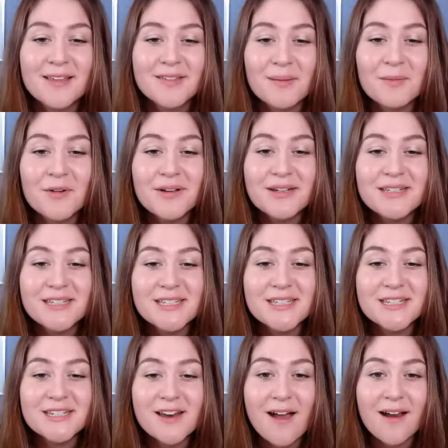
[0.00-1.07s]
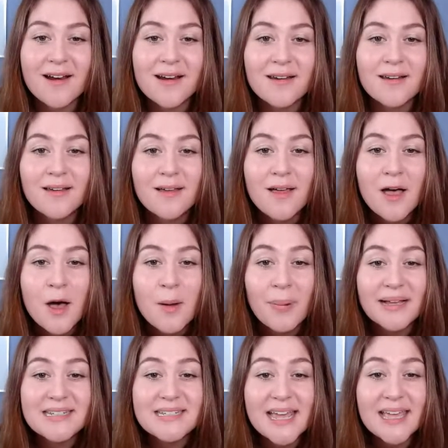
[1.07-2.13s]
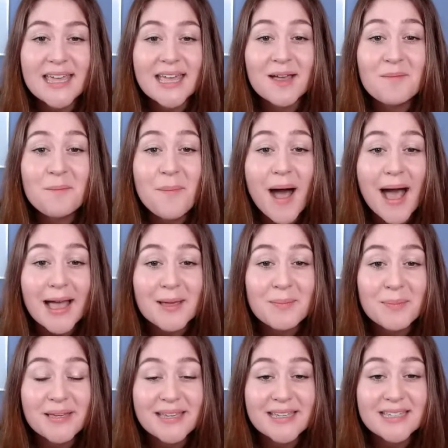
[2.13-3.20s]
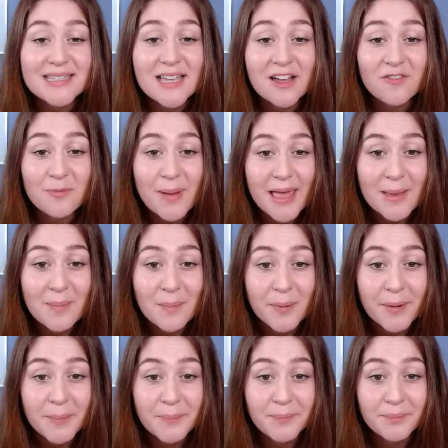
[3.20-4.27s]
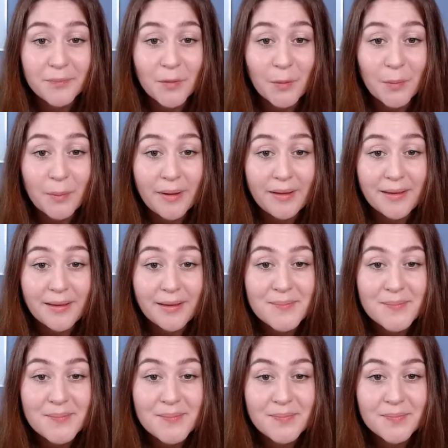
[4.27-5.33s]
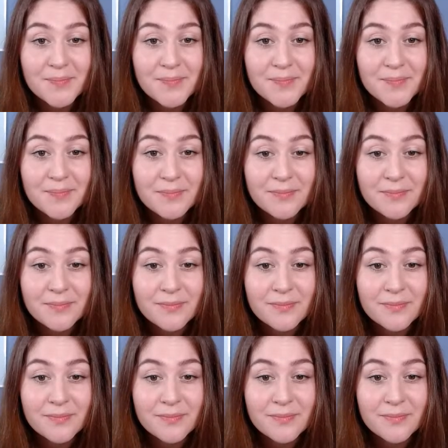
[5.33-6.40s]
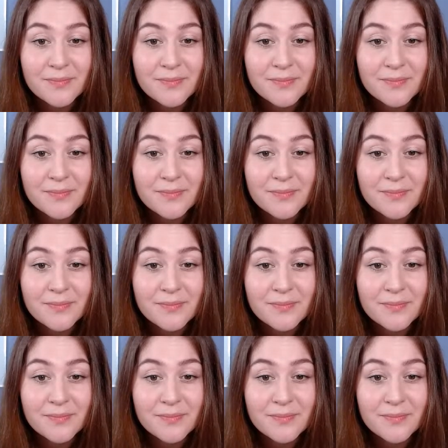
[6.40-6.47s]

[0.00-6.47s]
So I'm going to start by taking my piece of paper. All right, and you